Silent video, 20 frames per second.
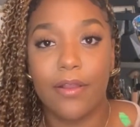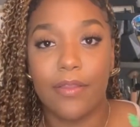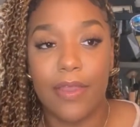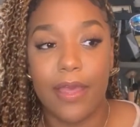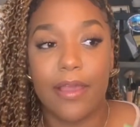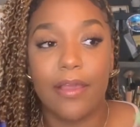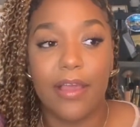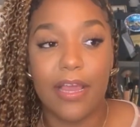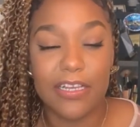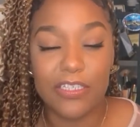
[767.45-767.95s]

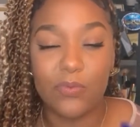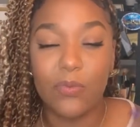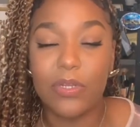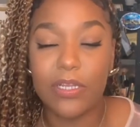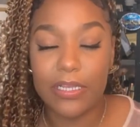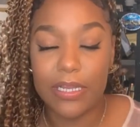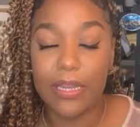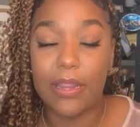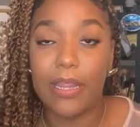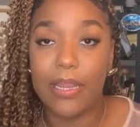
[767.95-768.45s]
like, I just
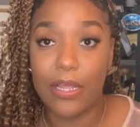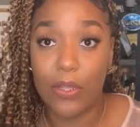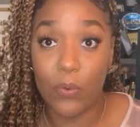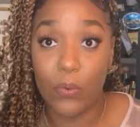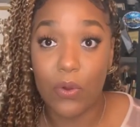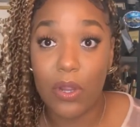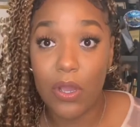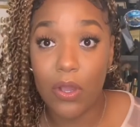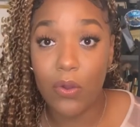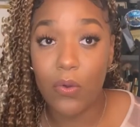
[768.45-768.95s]
want to let it
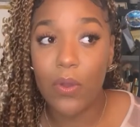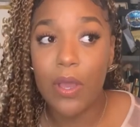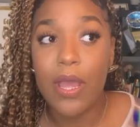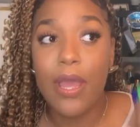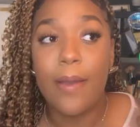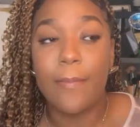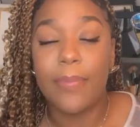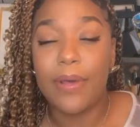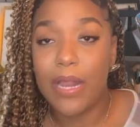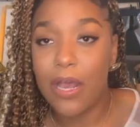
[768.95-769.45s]
grow,
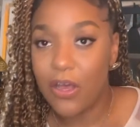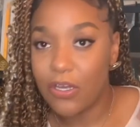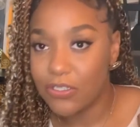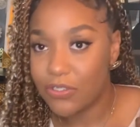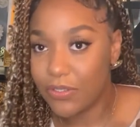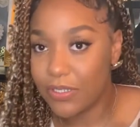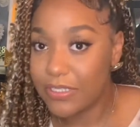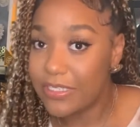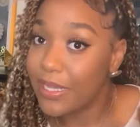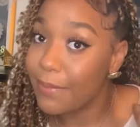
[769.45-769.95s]
but I also
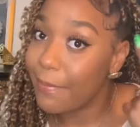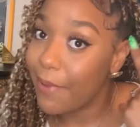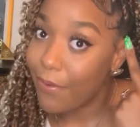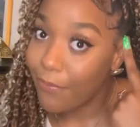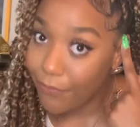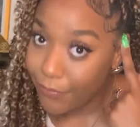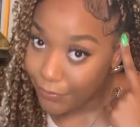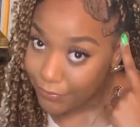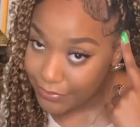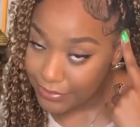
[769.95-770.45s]
need to get my
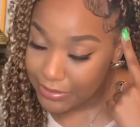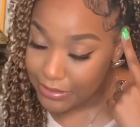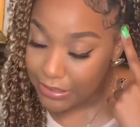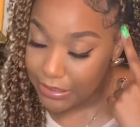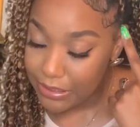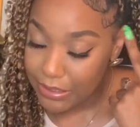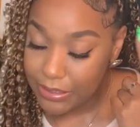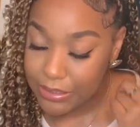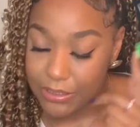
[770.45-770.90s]
roots done.